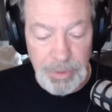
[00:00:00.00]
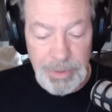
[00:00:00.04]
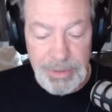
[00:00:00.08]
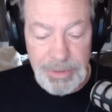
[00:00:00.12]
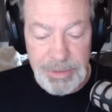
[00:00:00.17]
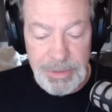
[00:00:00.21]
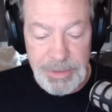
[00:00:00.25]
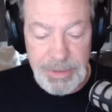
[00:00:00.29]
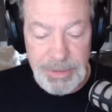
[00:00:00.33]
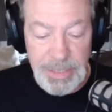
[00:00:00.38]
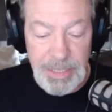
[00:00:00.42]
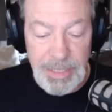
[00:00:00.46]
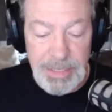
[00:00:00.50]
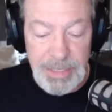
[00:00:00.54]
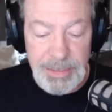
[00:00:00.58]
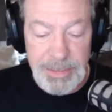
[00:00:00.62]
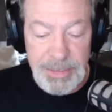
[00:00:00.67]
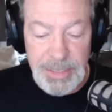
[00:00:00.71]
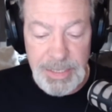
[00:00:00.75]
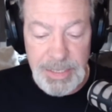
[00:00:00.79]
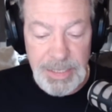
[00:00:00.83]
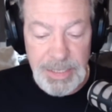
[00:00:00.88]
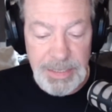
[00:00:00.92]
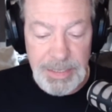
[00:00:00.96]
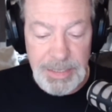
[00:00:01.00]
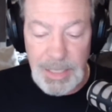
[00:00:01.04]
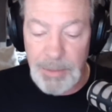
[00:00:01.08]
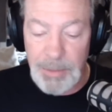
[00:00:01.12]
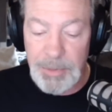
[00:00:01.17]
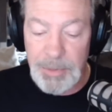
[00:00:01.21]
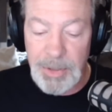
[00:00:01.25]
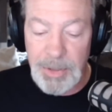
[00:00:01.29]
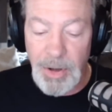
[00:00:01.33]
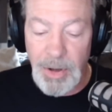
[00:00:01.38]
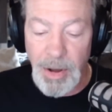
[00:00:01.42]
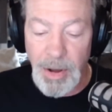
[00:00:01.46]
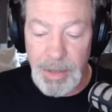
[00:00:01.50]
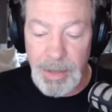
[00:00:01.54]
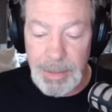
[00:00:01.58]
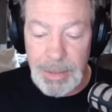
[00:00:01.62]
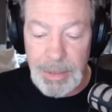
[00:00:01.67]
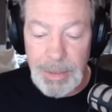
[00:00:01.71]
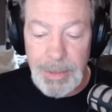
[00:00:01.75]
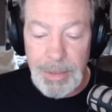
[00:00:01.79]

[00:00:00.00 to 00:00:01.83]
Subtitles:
CNC coming on.